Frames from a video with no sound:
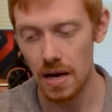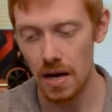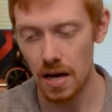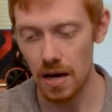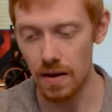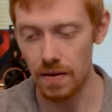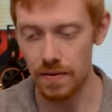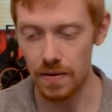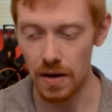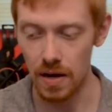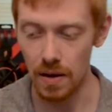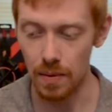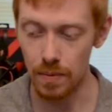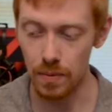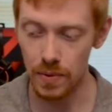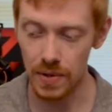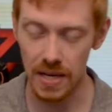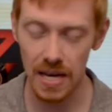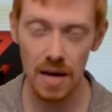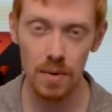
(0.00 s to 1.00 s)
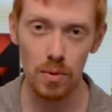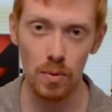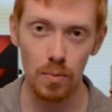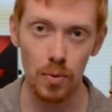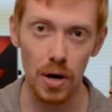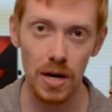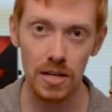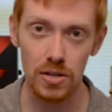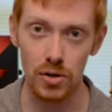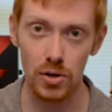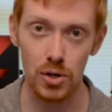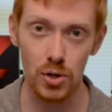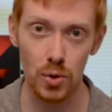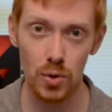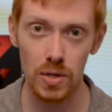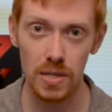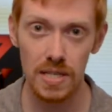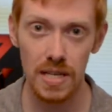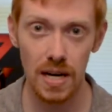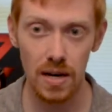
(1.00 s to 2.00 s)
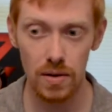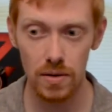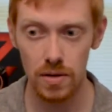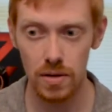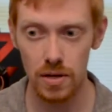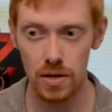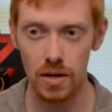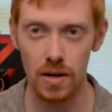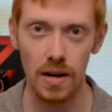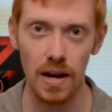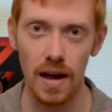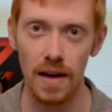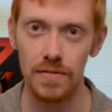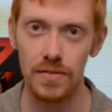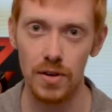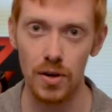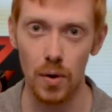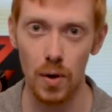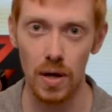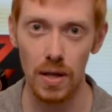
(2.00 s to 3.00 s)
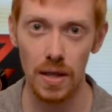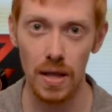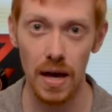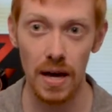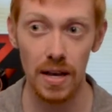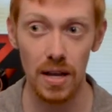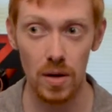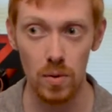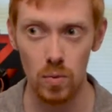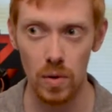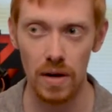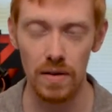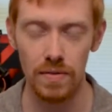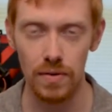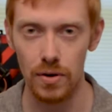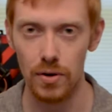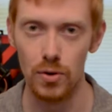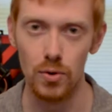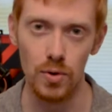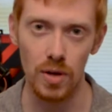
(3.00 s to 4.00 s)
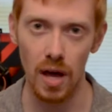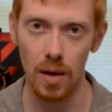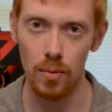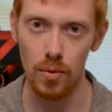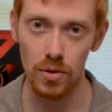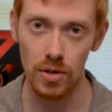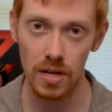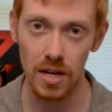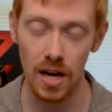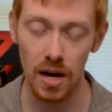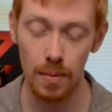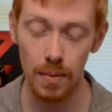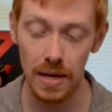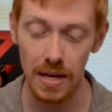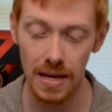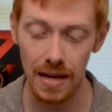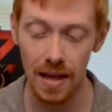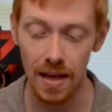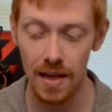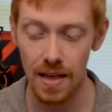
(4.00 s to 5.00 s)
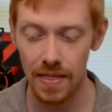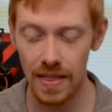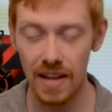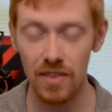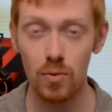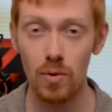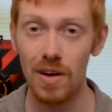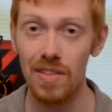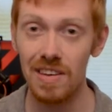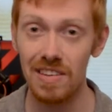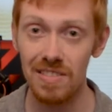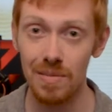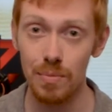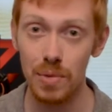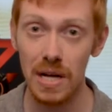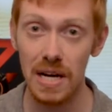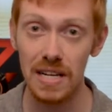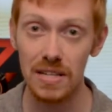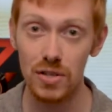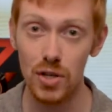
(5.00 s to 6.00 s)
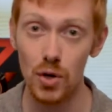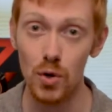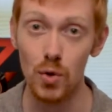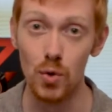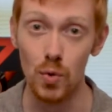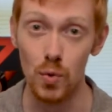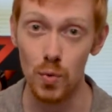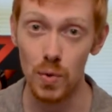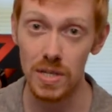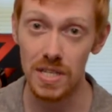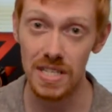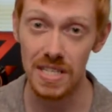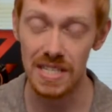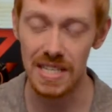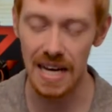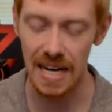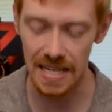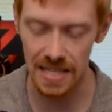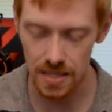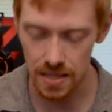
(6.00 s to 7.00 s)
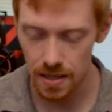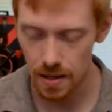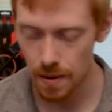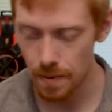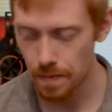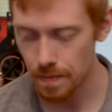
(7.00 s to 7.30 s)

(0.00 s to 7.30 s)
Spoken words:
If the cable breaks or shorts out, you're gonna have to go online and wait for a new cable to come in. That's why they supply two, which is nice.